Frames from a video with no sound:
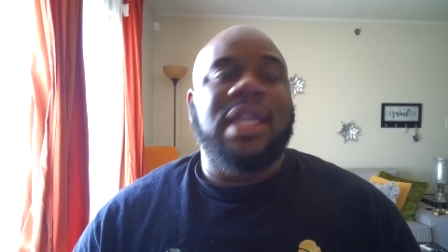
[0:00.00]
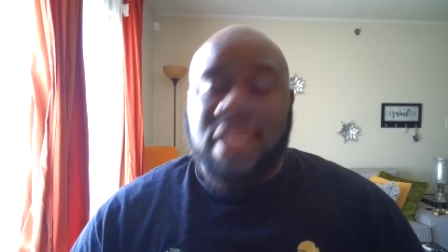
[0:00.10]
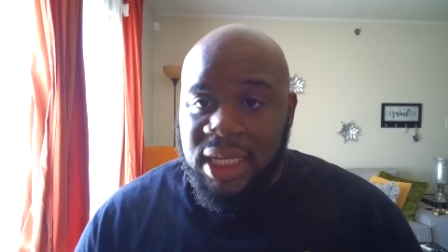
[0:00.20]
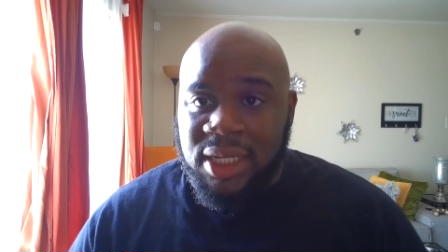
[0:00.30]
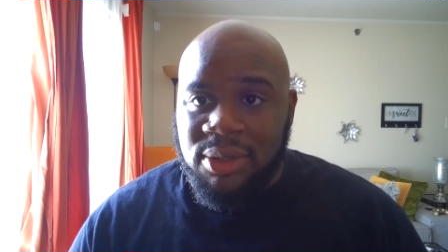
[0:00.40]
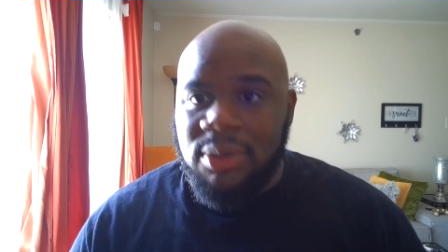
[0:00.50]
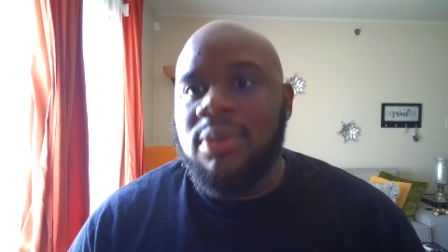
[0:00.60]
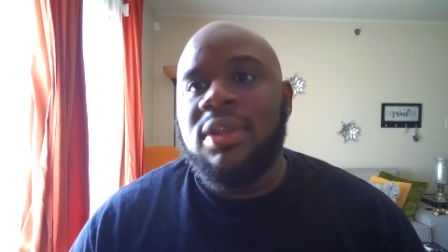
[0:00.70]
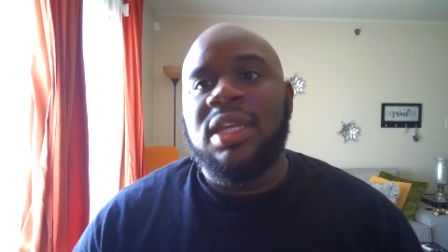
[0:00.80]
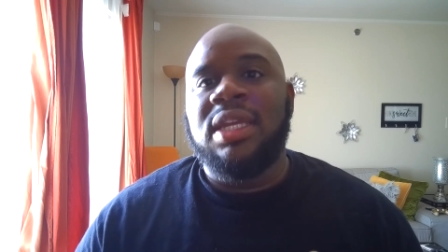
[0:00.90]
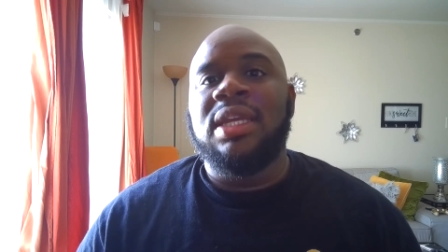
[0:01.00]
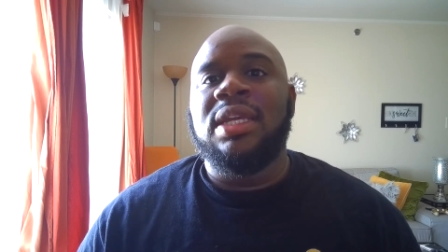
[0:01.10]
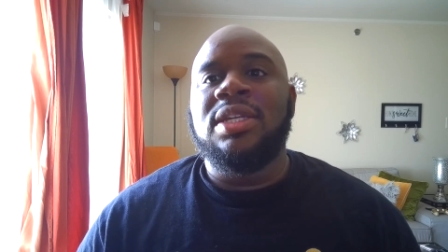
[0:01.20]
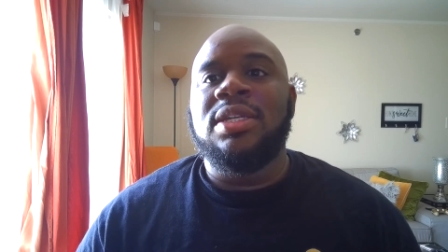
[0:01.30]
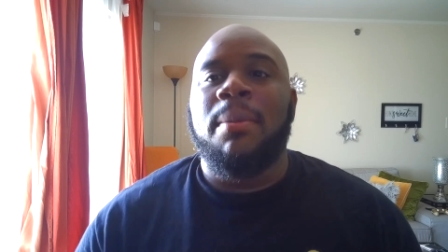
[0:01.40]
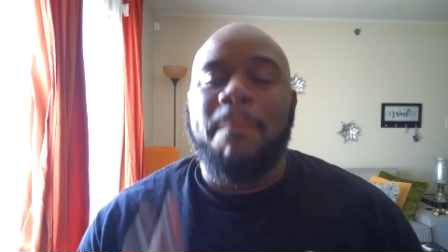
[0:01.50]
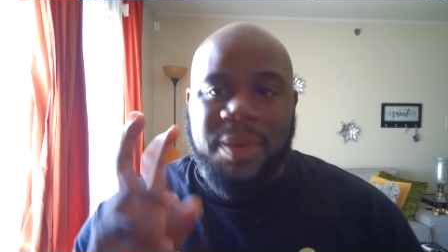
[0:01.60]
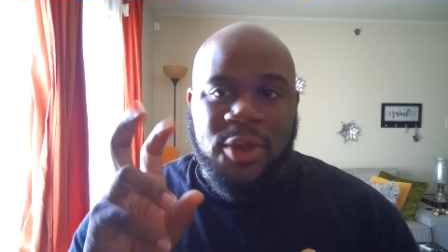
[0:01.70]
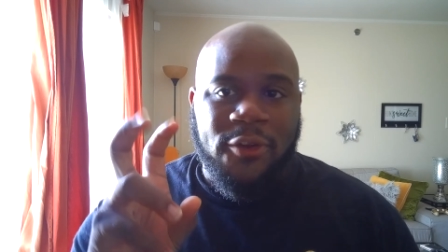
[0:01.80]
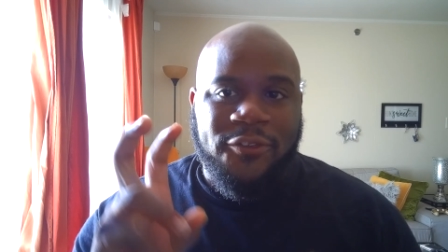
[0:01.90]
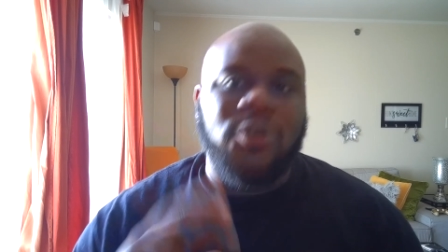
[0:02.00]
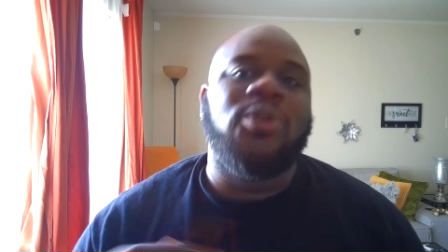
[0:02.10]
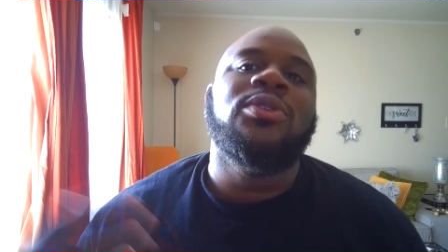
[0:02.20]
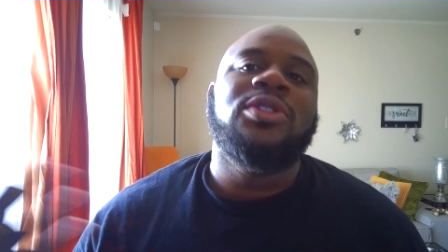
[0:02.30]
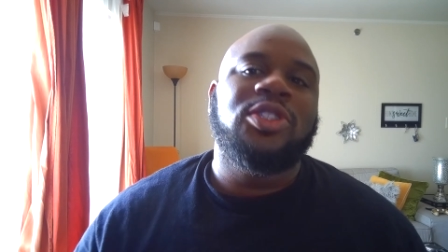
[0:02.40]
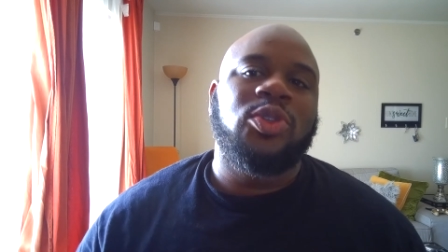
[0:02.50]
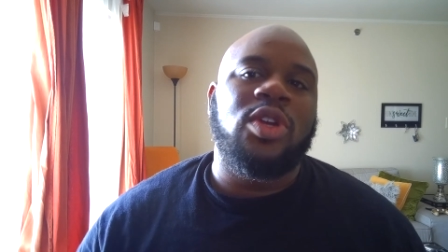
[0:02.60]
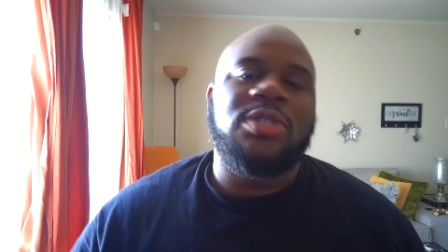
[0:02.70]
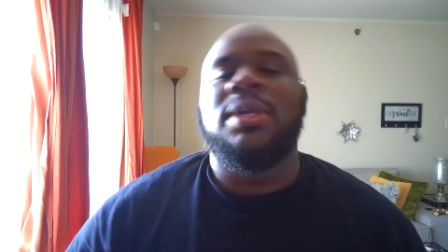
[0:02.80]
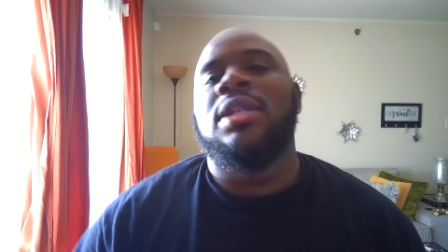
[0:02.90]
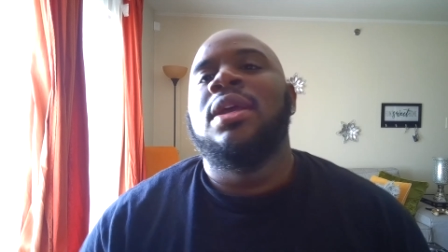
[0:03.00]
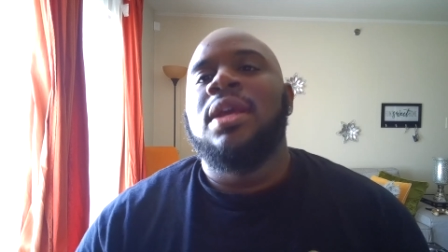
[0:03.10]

Kiku, the beautiful swordsman.